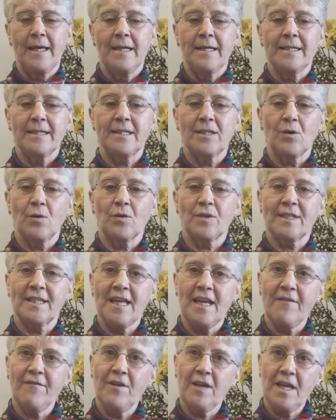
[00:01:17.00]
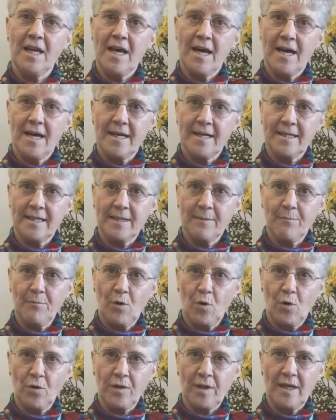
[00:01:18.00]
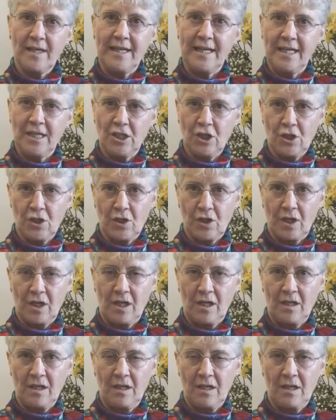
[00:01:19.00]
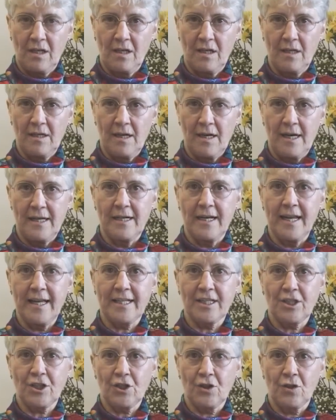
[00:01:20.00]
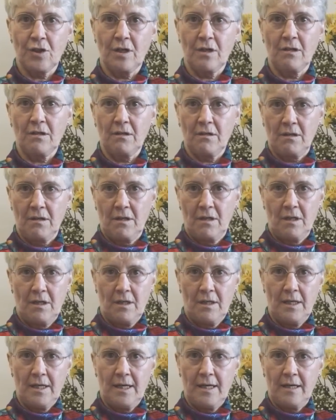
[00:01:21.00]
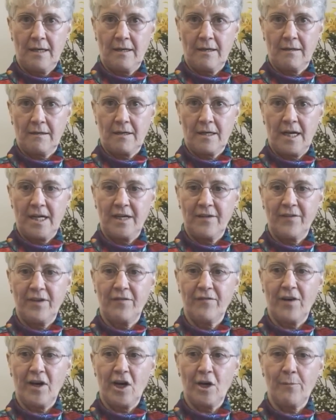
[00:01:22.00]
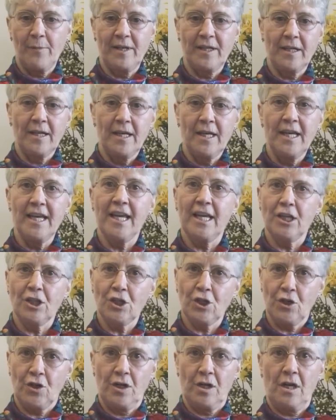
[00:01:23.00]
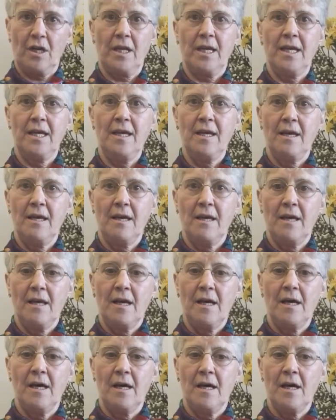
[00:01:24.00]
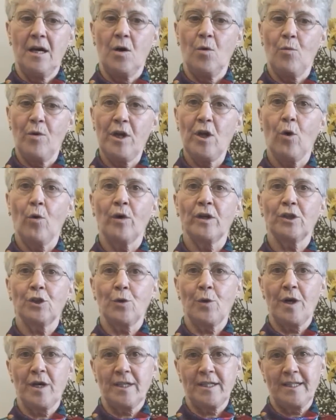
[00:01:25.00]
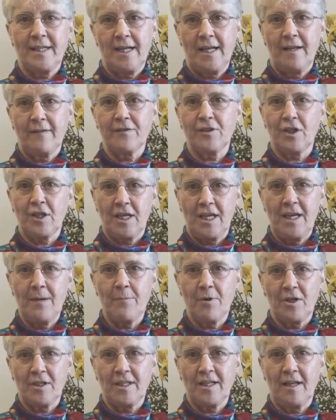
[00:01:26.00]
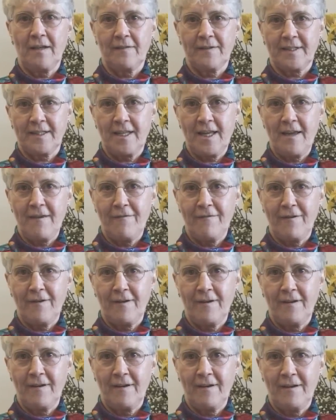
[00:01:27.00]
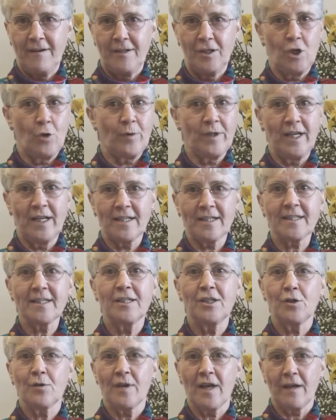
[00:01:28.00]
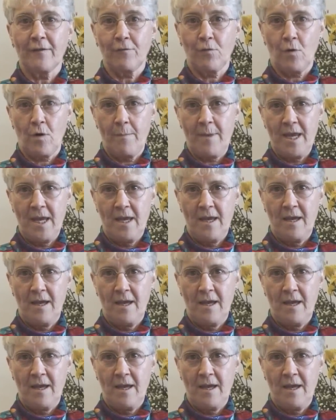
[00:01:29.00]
So safety has both an internal and an external kind of environment. Internally, we owe it to ourselves to keep ourselves safe. No one else can do that for me.